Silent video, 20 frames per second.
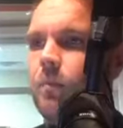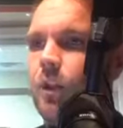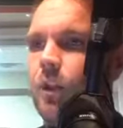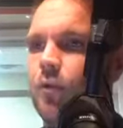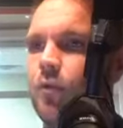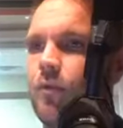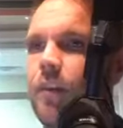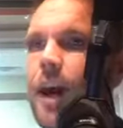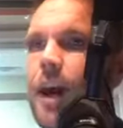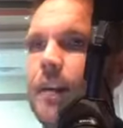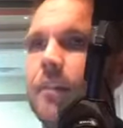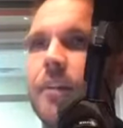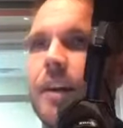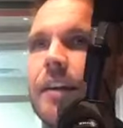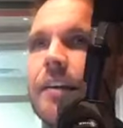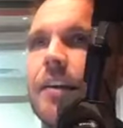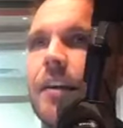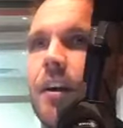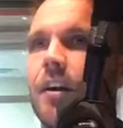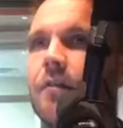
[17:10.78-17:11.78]
You've got to
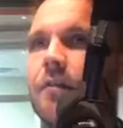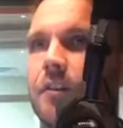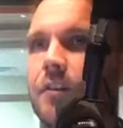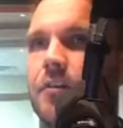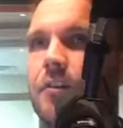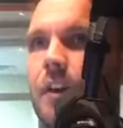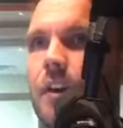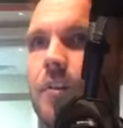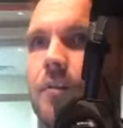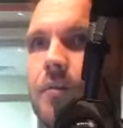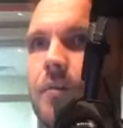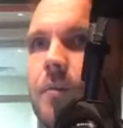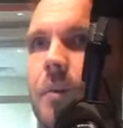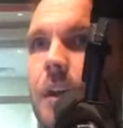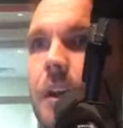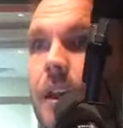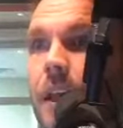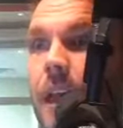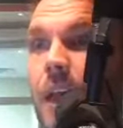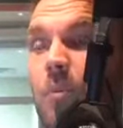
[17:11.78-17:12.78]
take care of yourself.
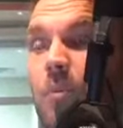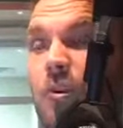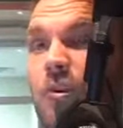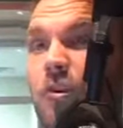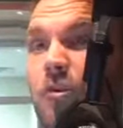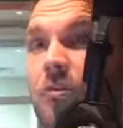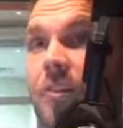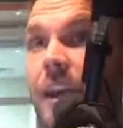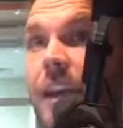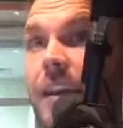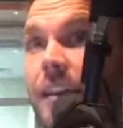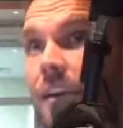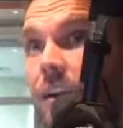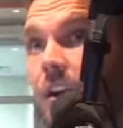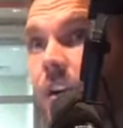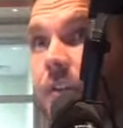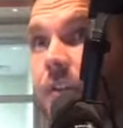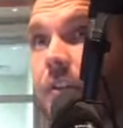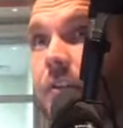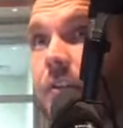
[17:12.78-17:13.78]
And when you take care
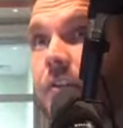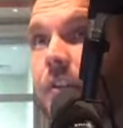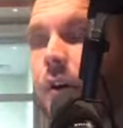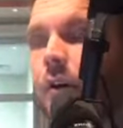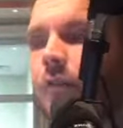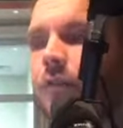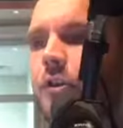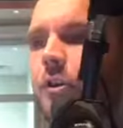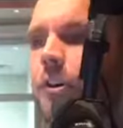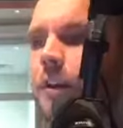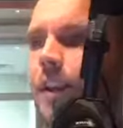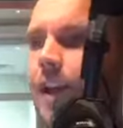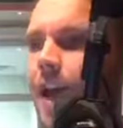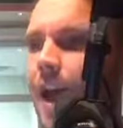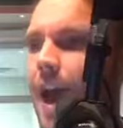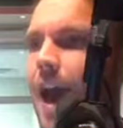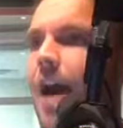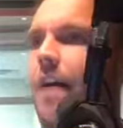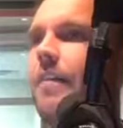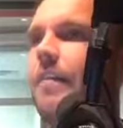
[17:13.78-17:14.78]
of yourself, you can
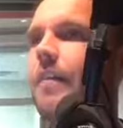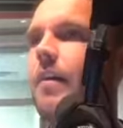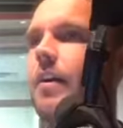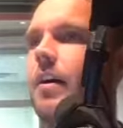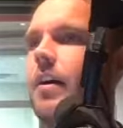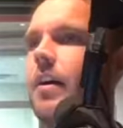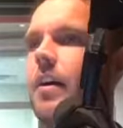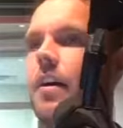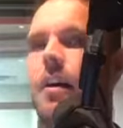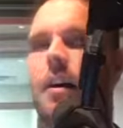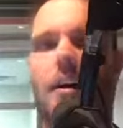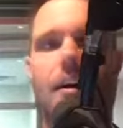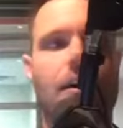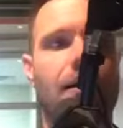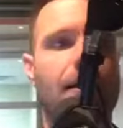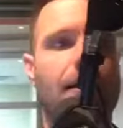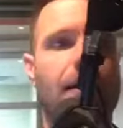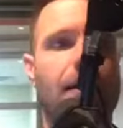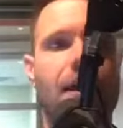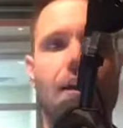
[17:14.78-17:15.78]
have
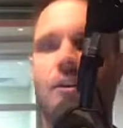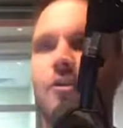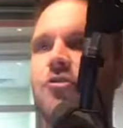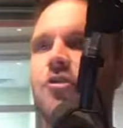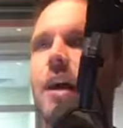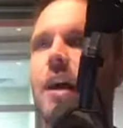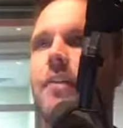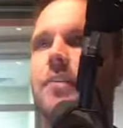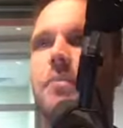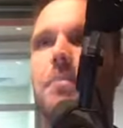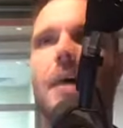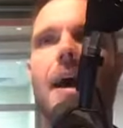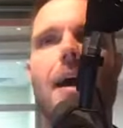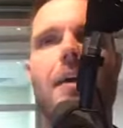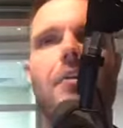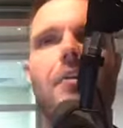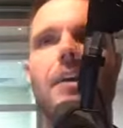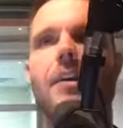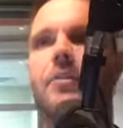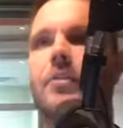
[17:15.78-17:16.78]
an energized
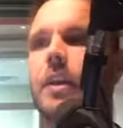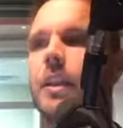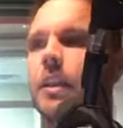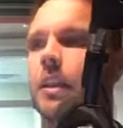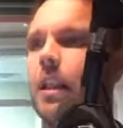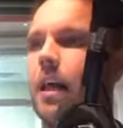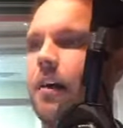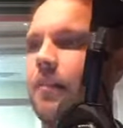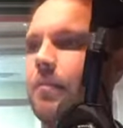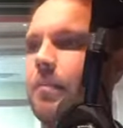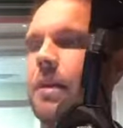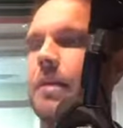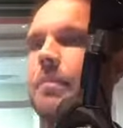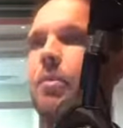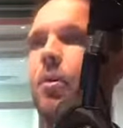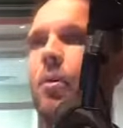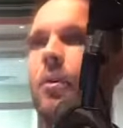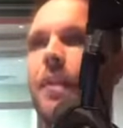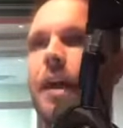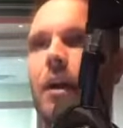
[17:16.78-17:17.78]
battery to love
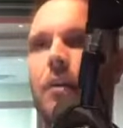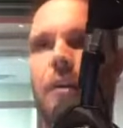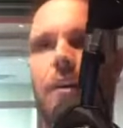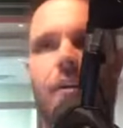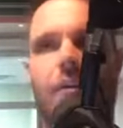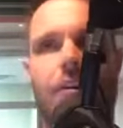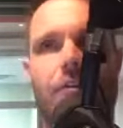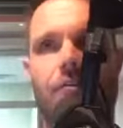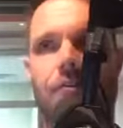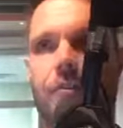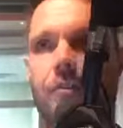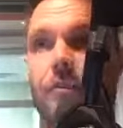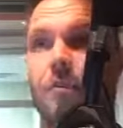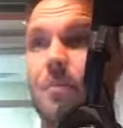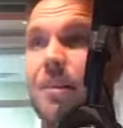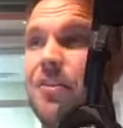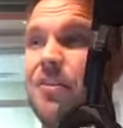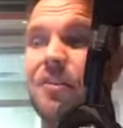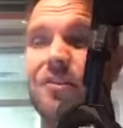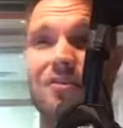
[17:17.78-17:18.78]
people without conditions. I
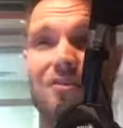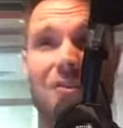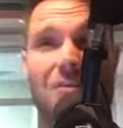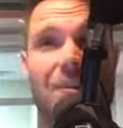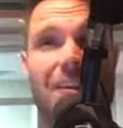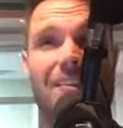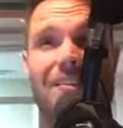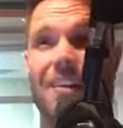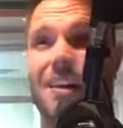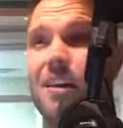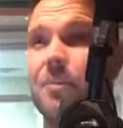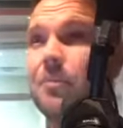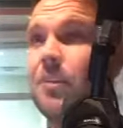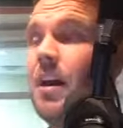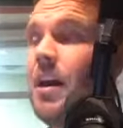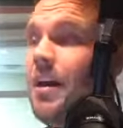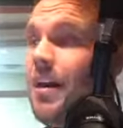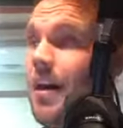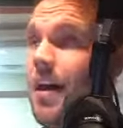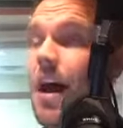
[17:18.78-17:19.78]
mean, there's so many times
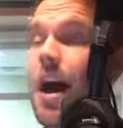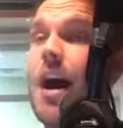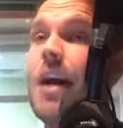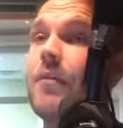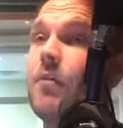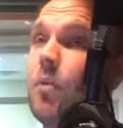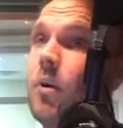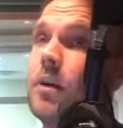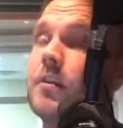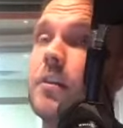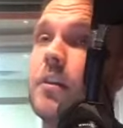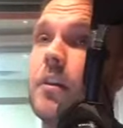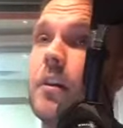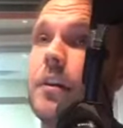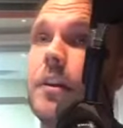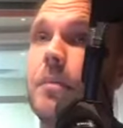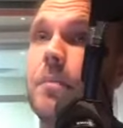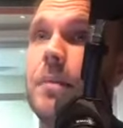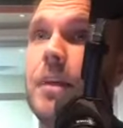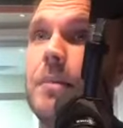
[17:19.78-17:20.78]
I've wanted to
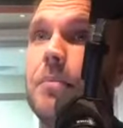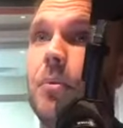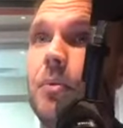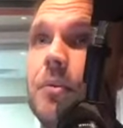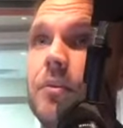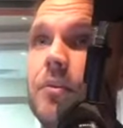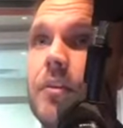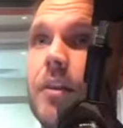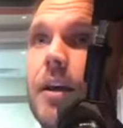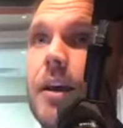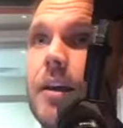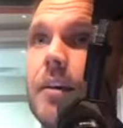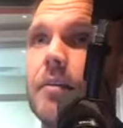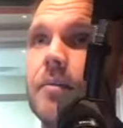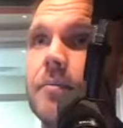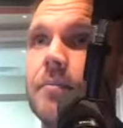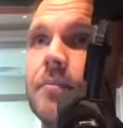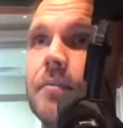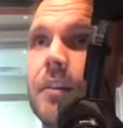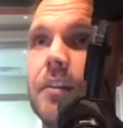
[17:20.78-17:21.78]
look at people and say,
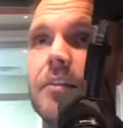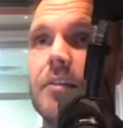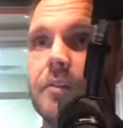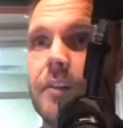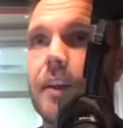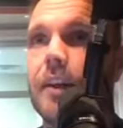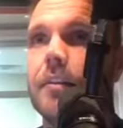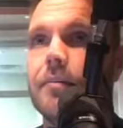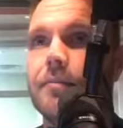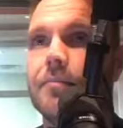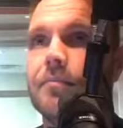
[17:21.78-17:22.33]
this is it.